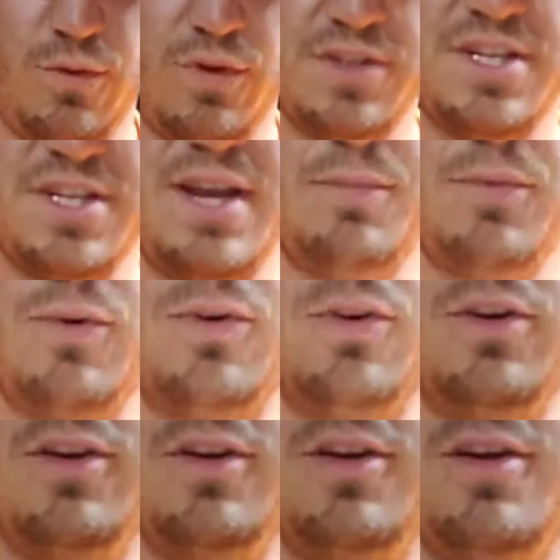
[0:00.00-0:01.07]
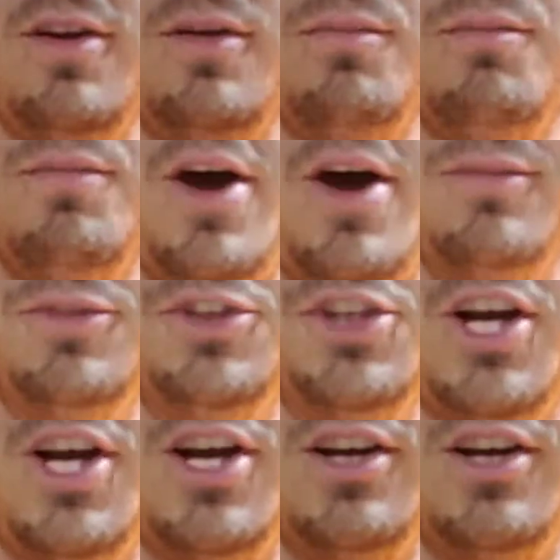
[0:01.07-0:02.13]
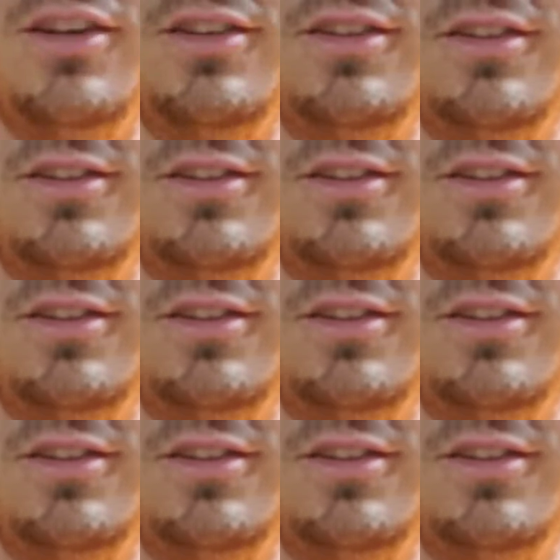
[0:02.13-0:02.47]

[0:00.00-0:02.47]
for example, bottom jaw.